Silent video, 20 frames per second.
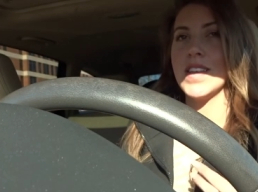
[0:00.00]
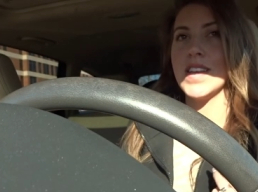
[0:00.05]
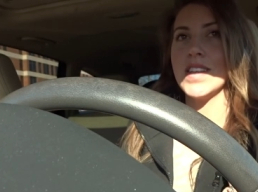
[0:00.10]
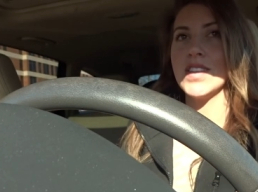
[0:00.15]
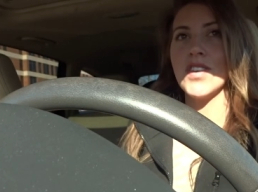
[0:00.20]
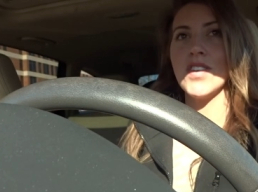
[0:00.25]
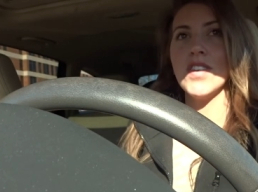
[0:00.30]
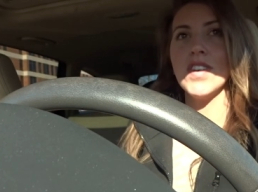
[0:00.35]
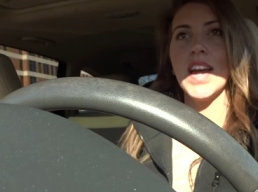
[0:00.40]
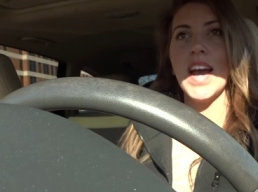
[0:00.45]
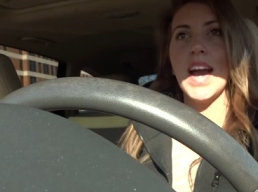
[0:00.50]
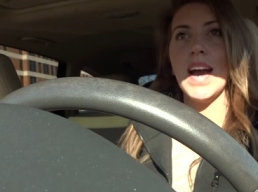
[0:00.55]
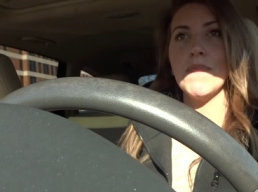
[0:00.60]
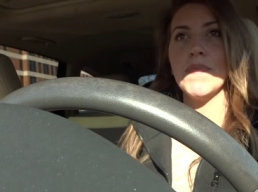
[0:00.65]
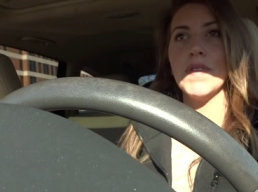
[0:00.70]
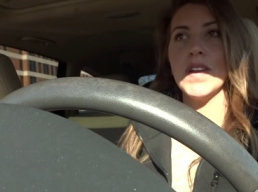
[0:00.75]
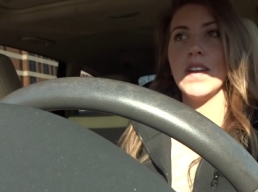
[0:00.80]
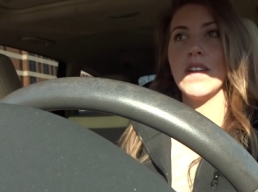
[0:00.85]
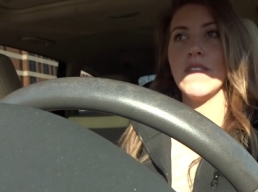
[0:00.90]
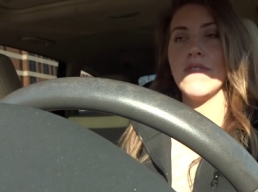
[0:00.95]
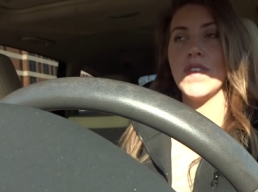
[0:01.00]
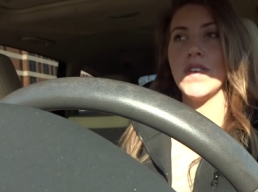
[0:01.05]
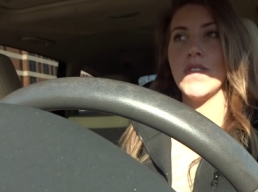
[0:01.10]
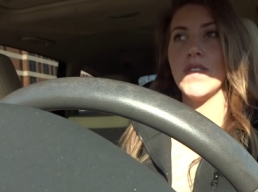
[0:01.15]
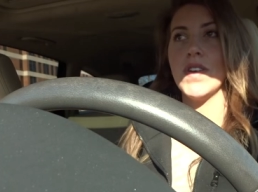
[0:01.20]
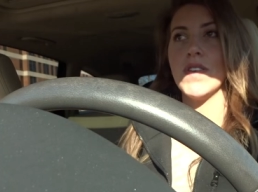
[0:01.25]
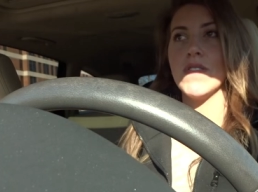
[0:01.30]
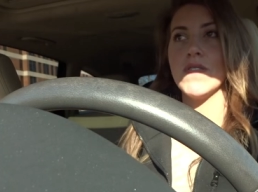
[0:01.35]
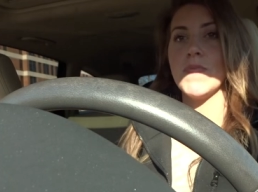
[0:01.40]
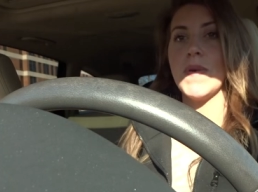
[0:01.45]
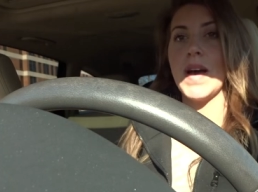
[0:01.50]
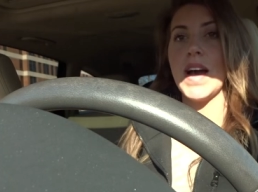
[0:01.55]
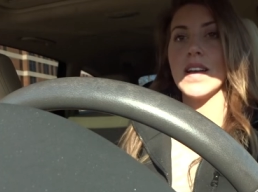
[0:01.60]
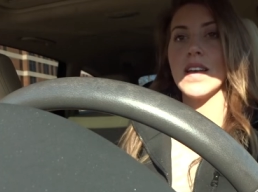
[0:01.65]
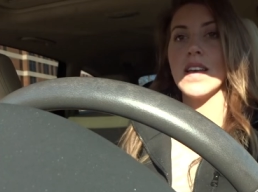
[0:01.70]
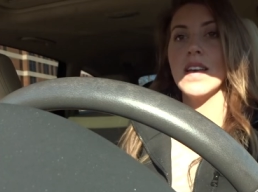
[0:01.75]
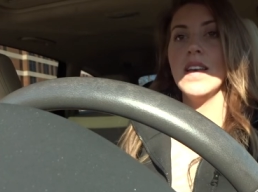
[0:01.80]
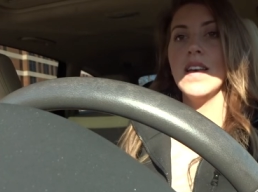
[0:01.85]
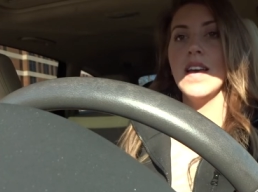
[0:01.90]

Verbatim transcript: they started happening a few years back.